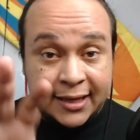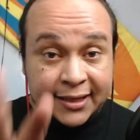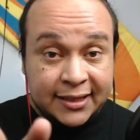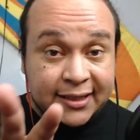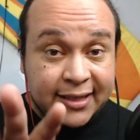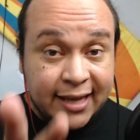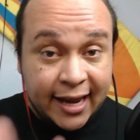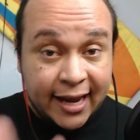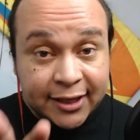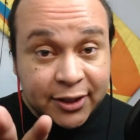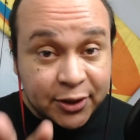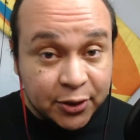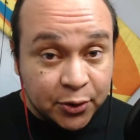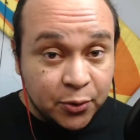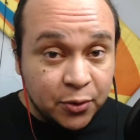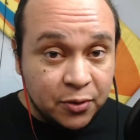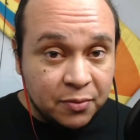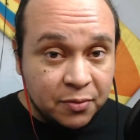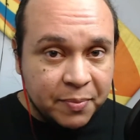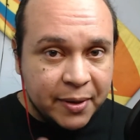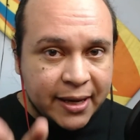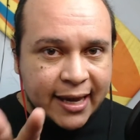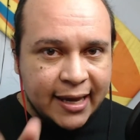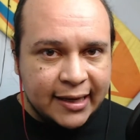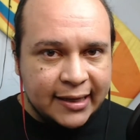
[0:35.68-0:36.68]
stay
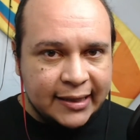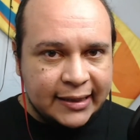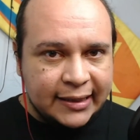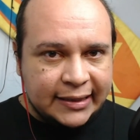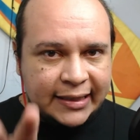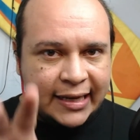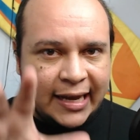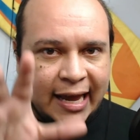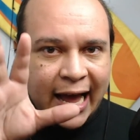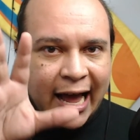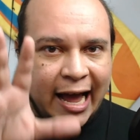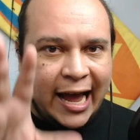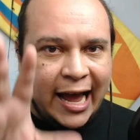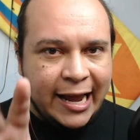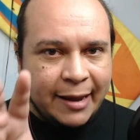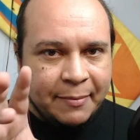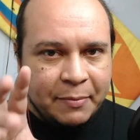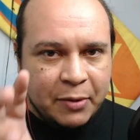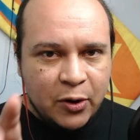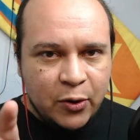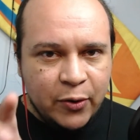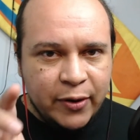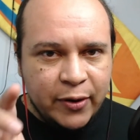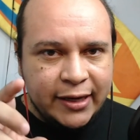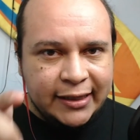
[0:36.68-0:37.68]
tuned, because I am
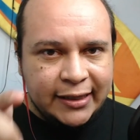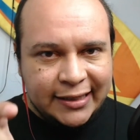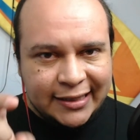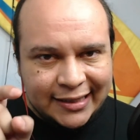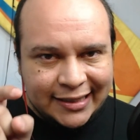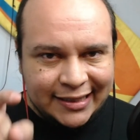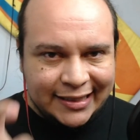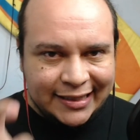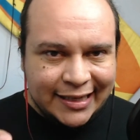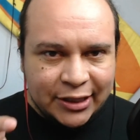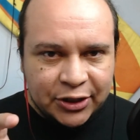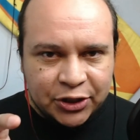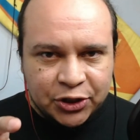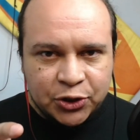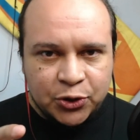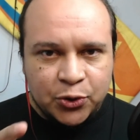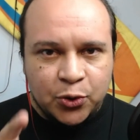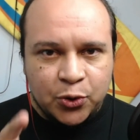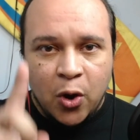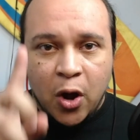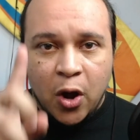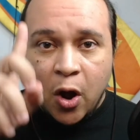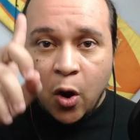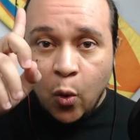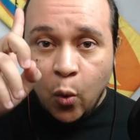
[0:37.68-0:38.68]
going to teach
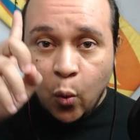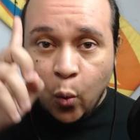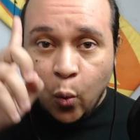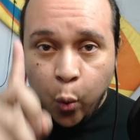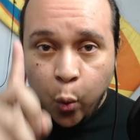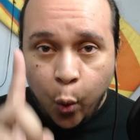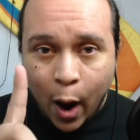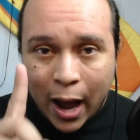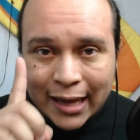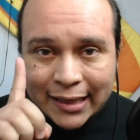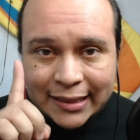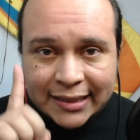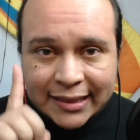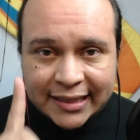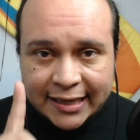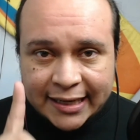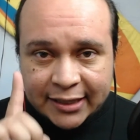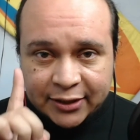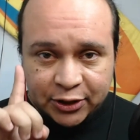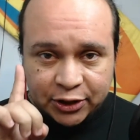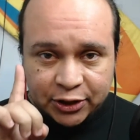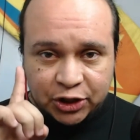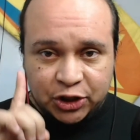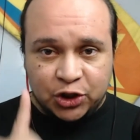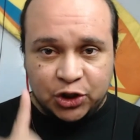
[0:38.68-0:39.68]
you one
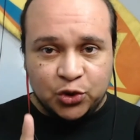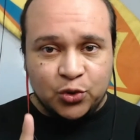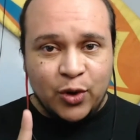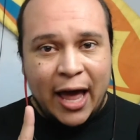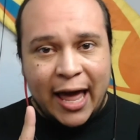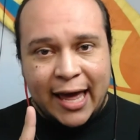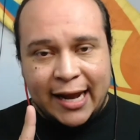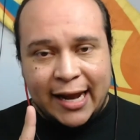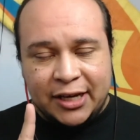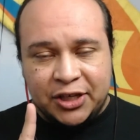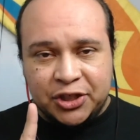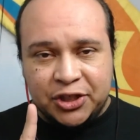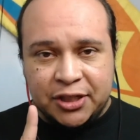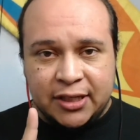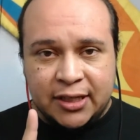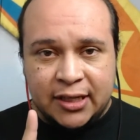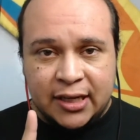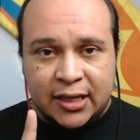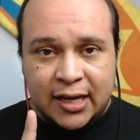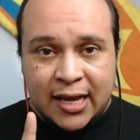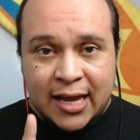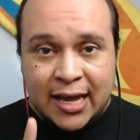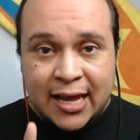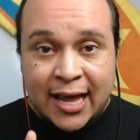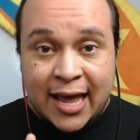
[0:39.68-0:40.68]
single strategy,
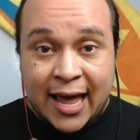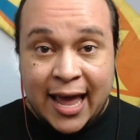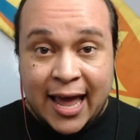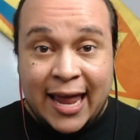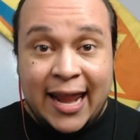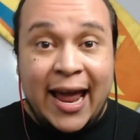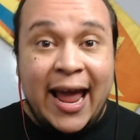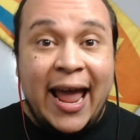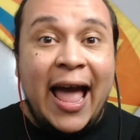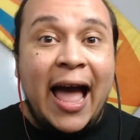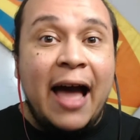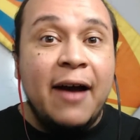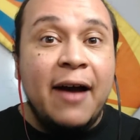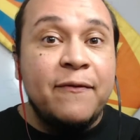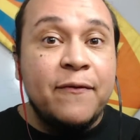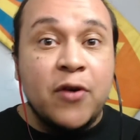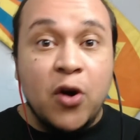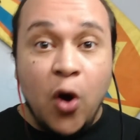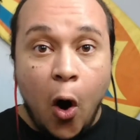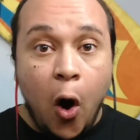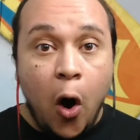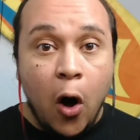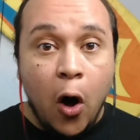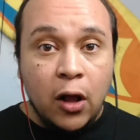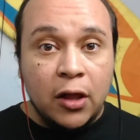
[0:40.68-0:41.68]
and I have
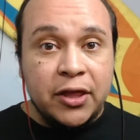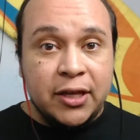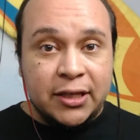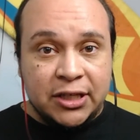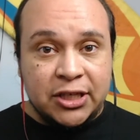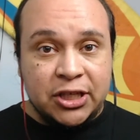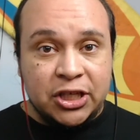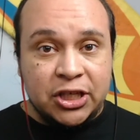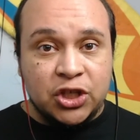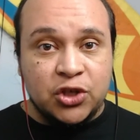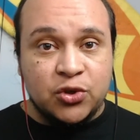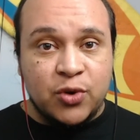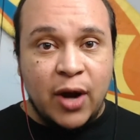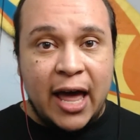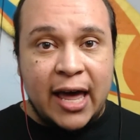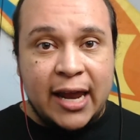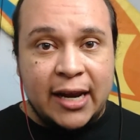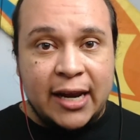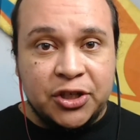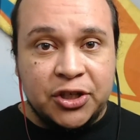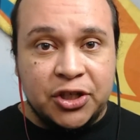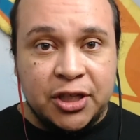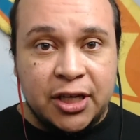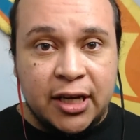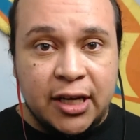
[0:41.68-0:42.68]
called this
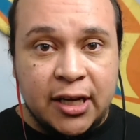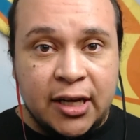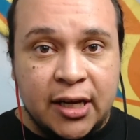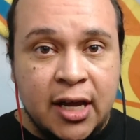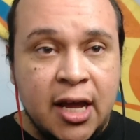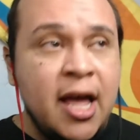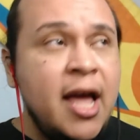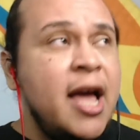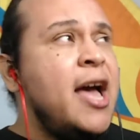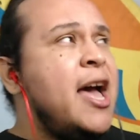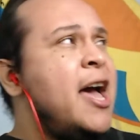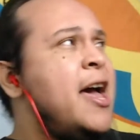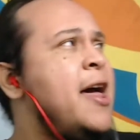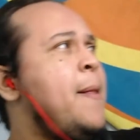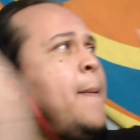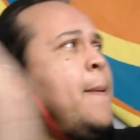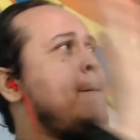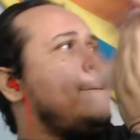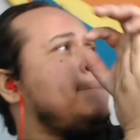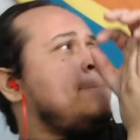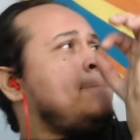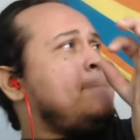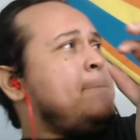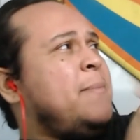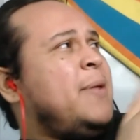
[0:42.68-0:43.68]
strategy
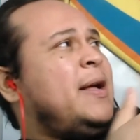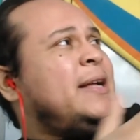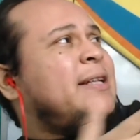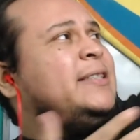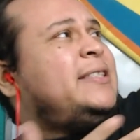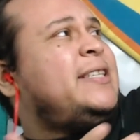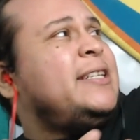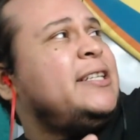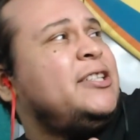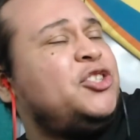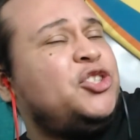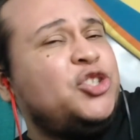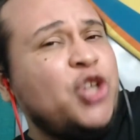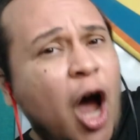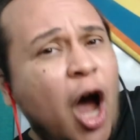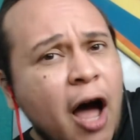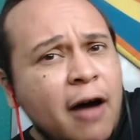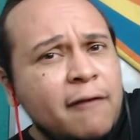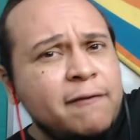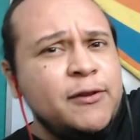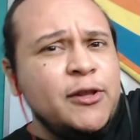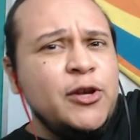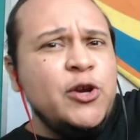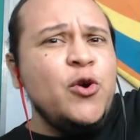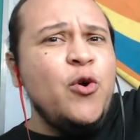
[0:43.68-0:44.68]
the
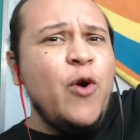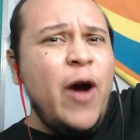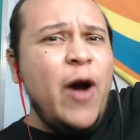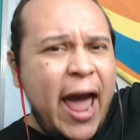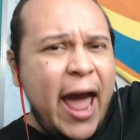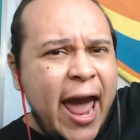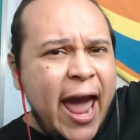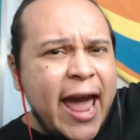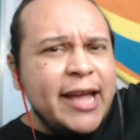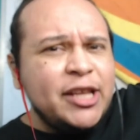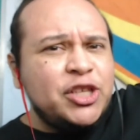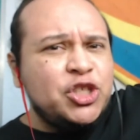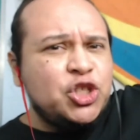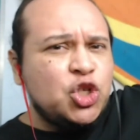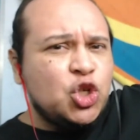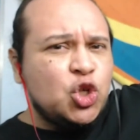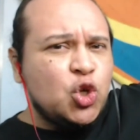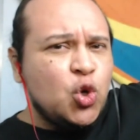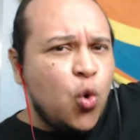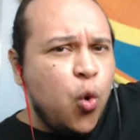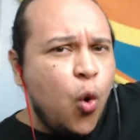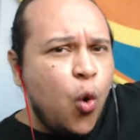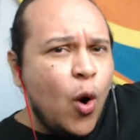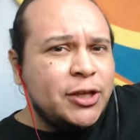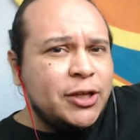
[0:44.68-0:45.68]
WH
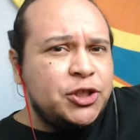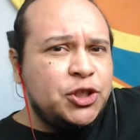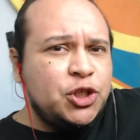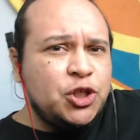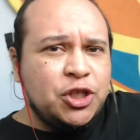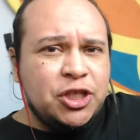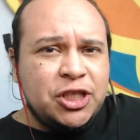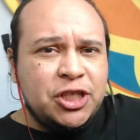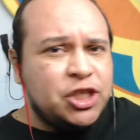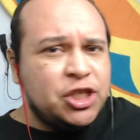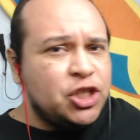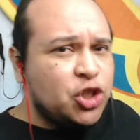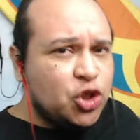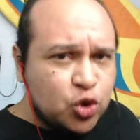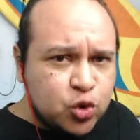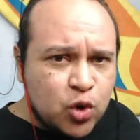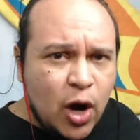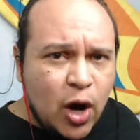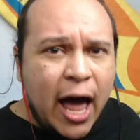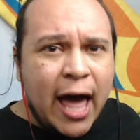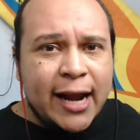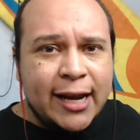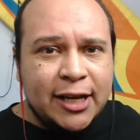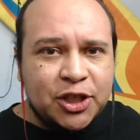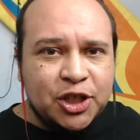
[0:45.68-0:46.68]
question
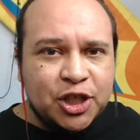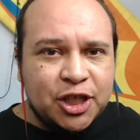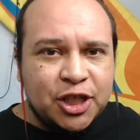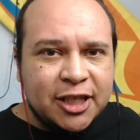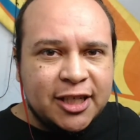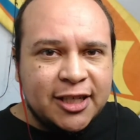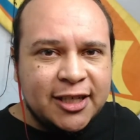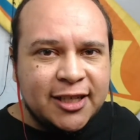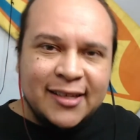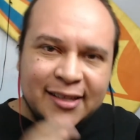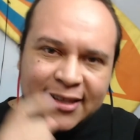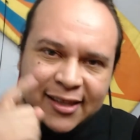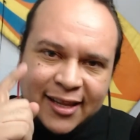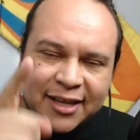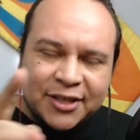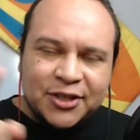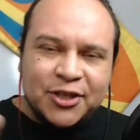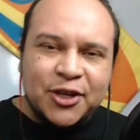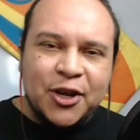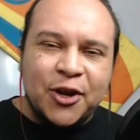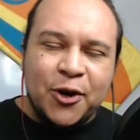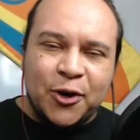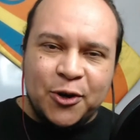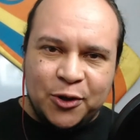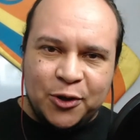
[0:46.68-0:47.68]
strategy. Let's
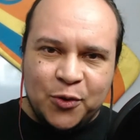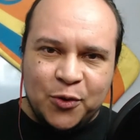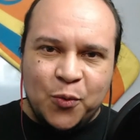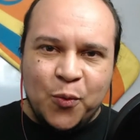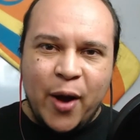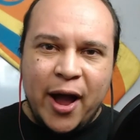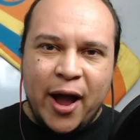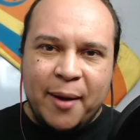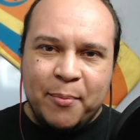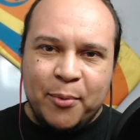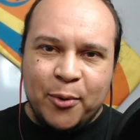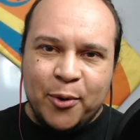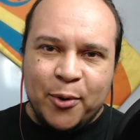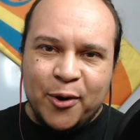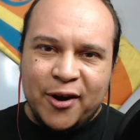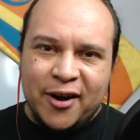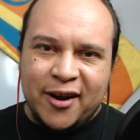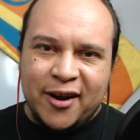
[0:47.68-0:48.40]
go to the whiteboard.